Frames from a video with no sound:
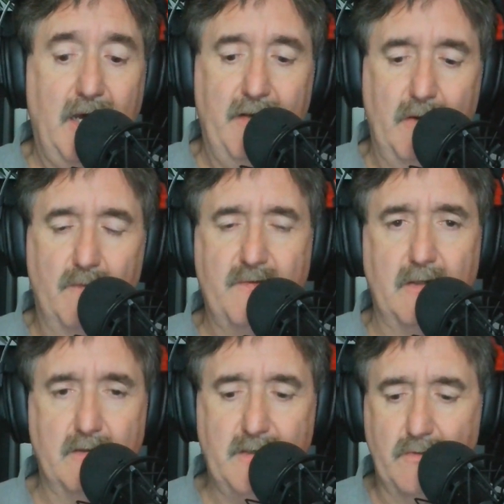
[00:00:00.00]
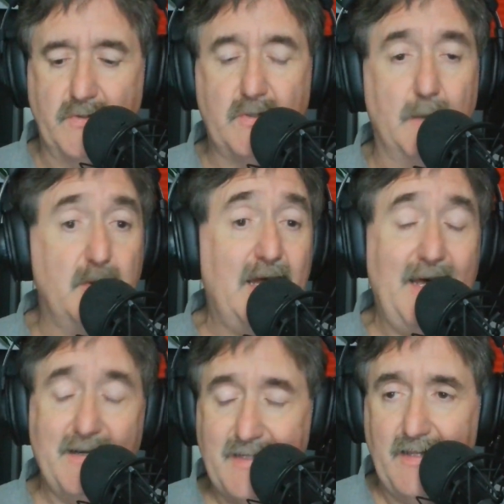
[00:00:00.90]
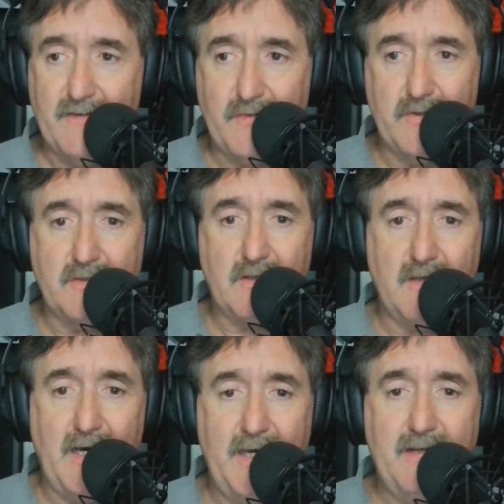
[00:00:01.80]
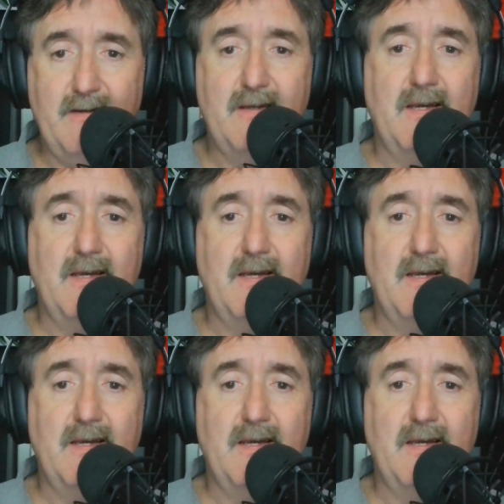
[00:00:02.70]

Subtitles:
And they'll fill, you get a plan together for the client